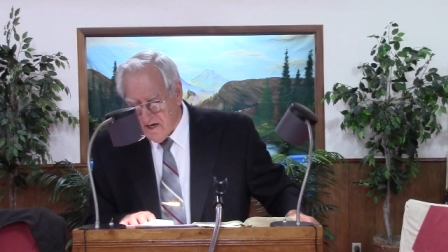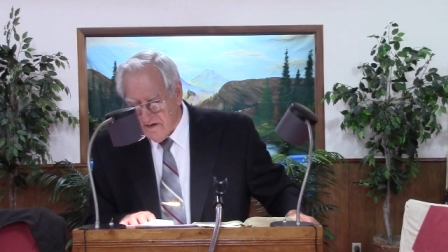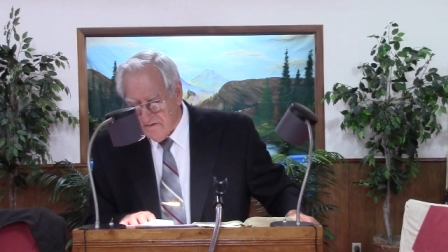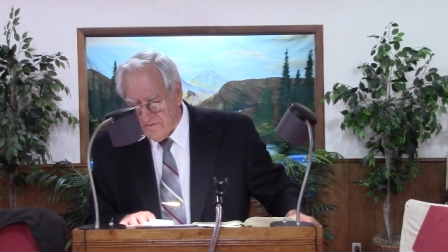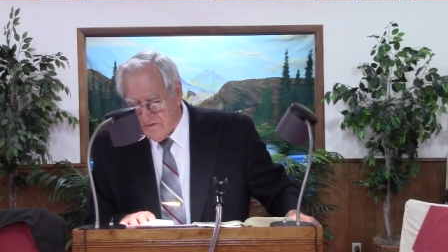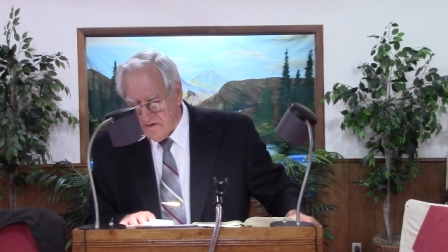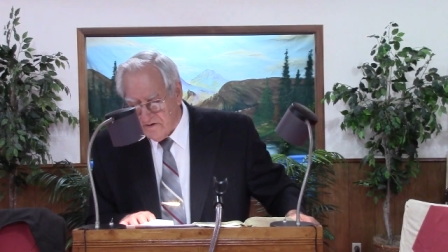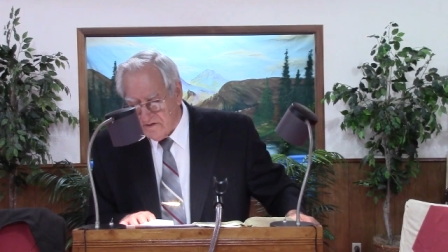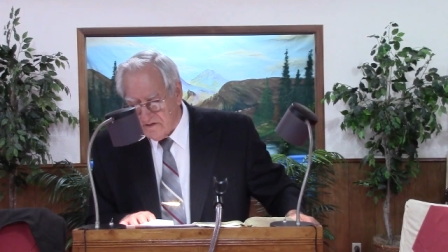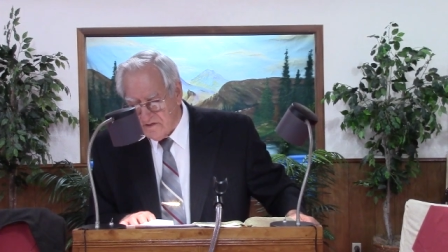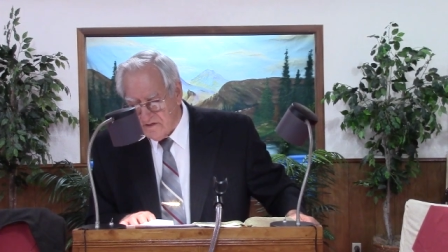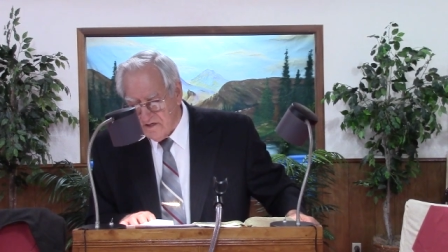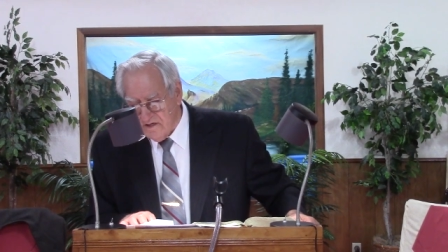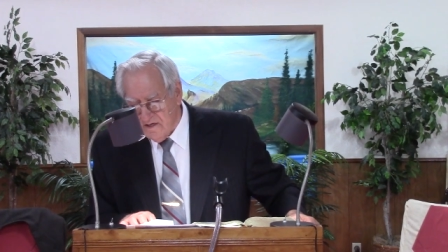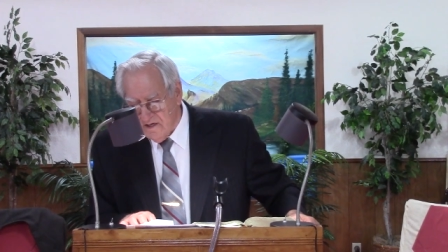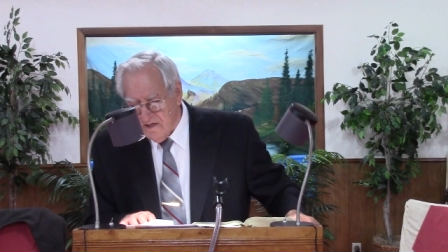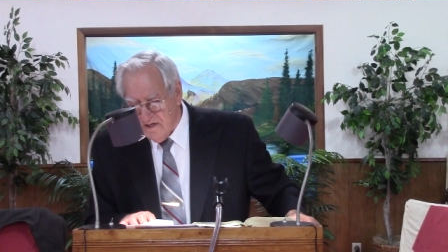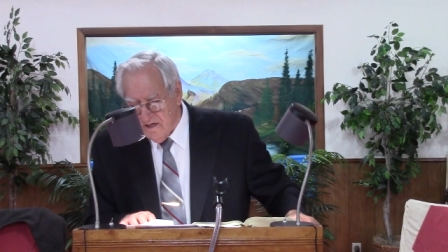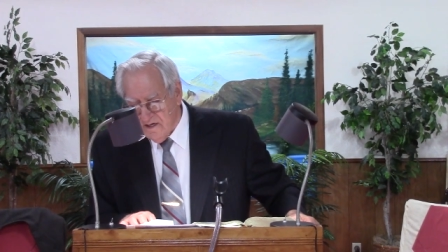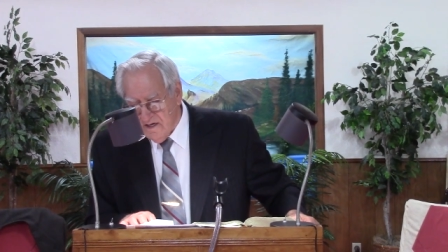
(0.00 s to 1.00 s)
and verse
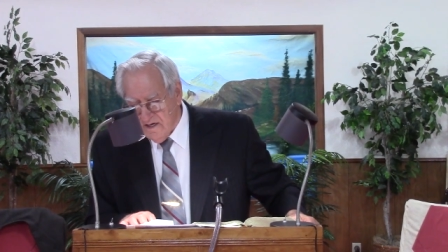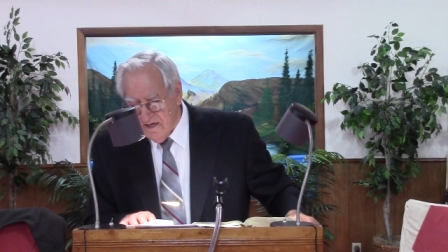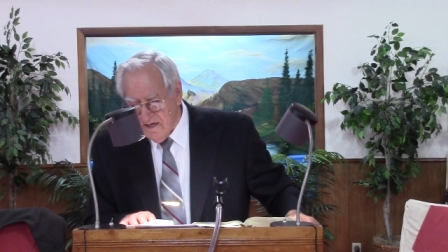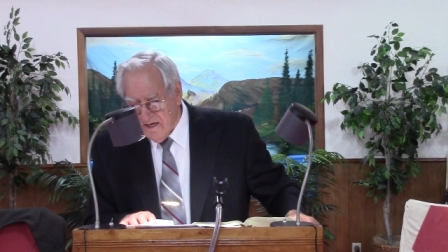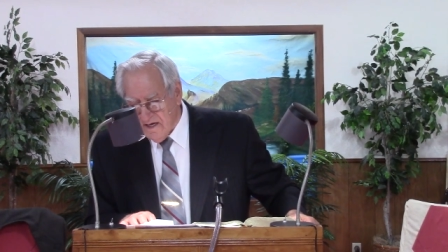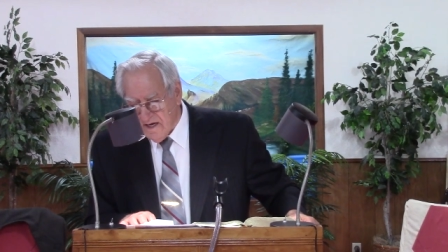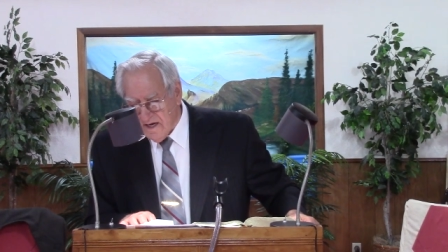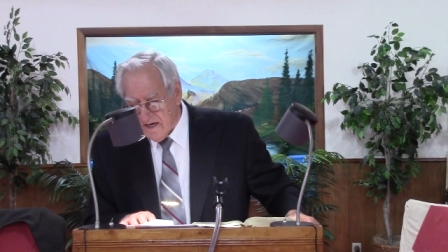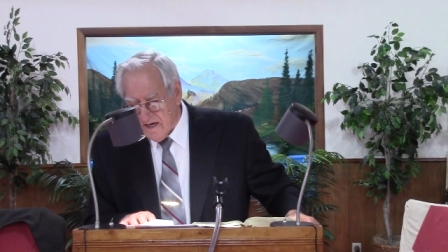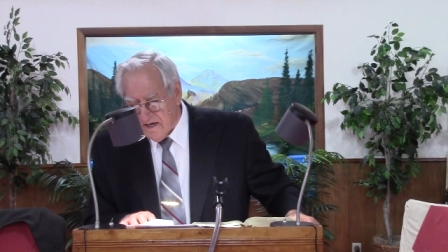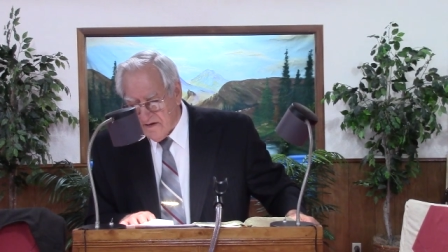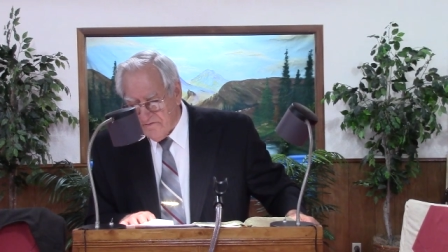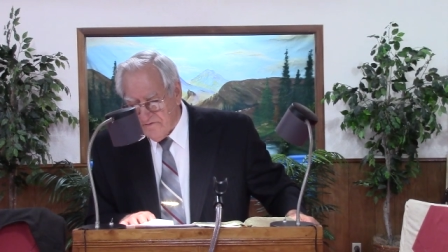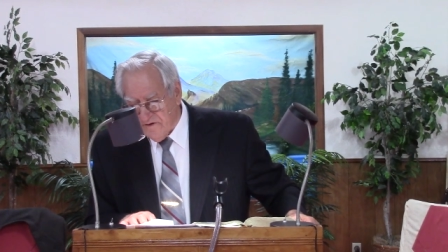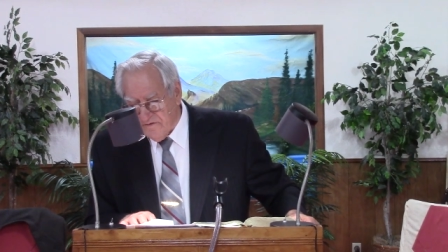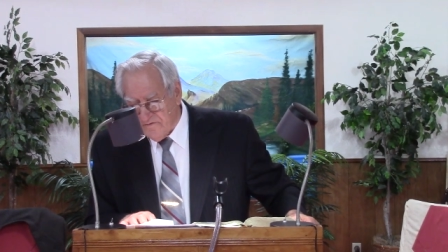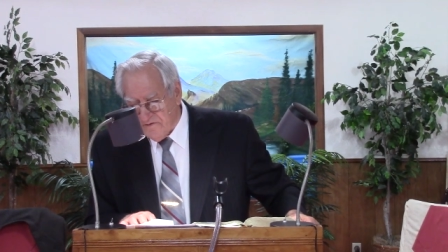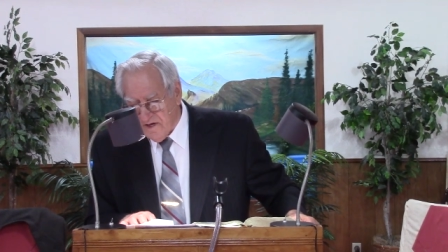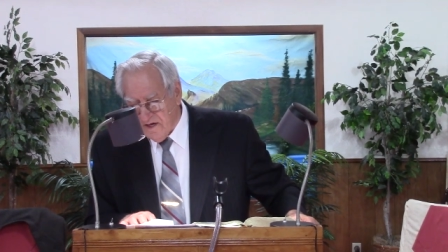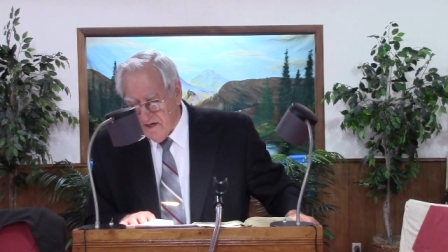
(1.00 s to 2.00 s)
uh,
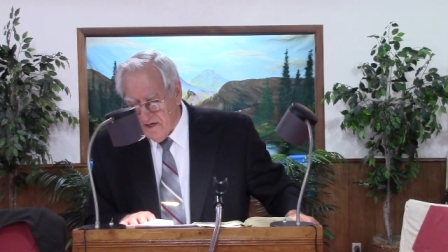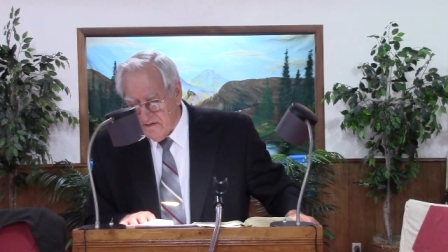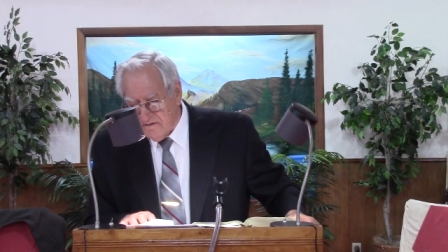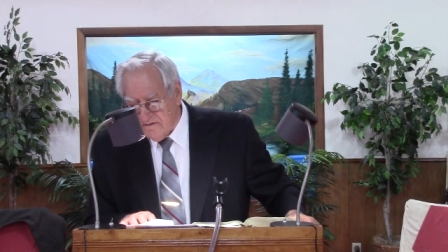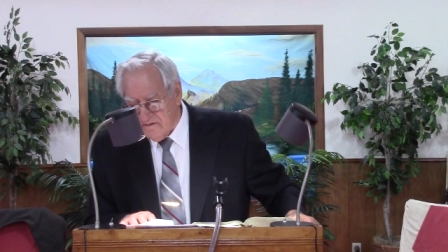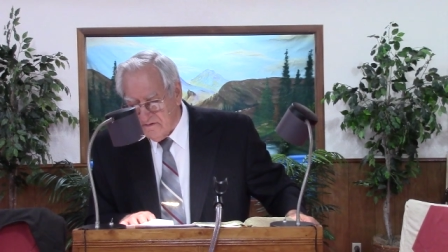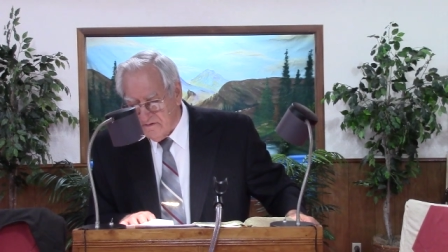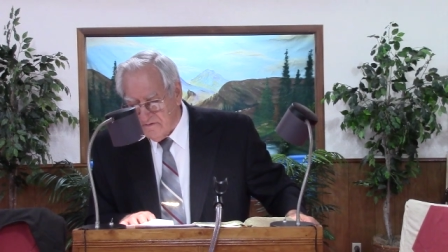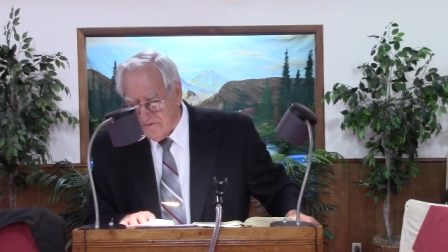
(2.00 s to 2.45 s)
15,